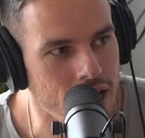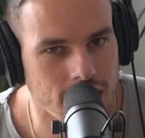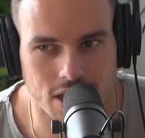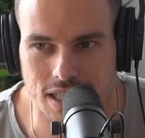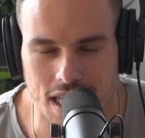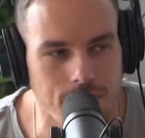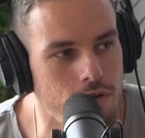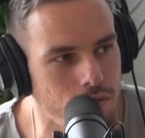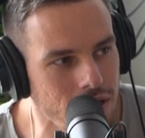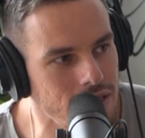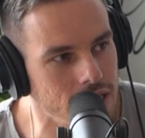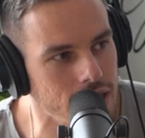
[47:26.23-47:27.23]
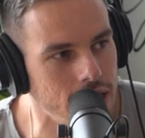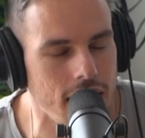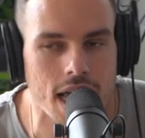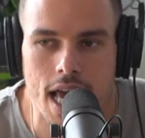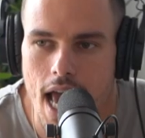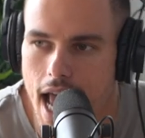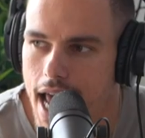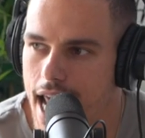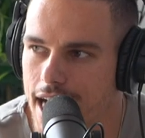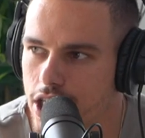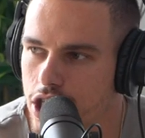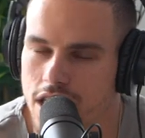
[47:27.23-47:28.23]
just even recently and
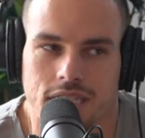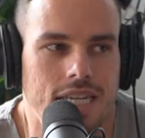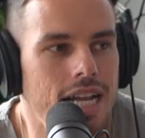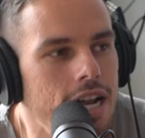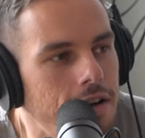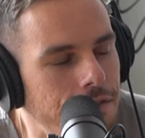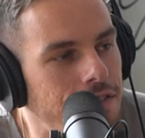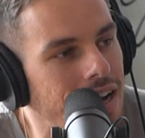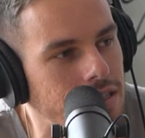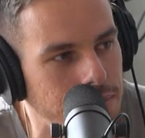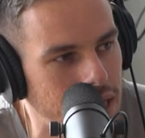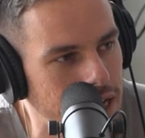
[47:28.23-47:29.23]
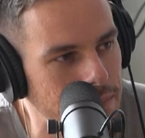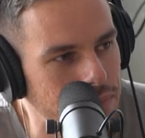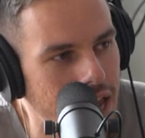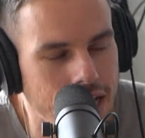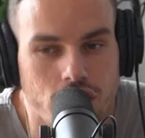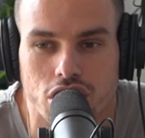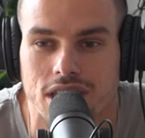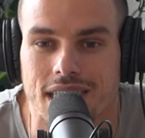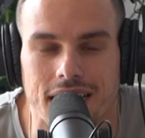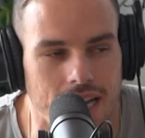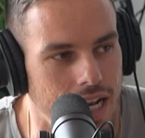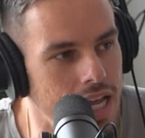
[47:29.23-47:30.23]
it just didn't affect me it just
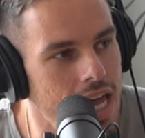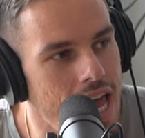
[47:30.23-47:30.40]
didn't